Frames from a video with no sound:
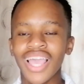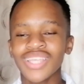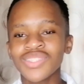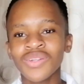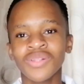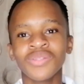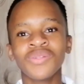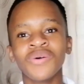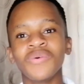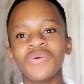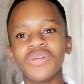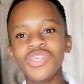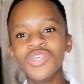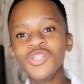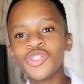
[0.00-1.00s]
As y'all
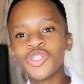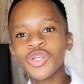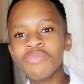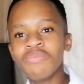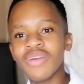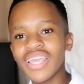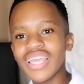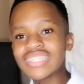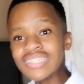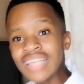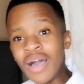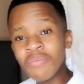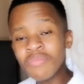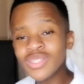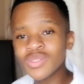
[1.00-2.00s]
know, YouTube is
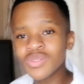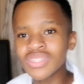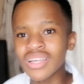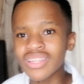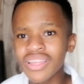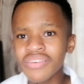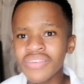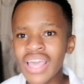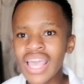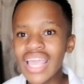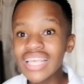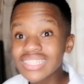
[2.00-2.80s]
coming to South Africa.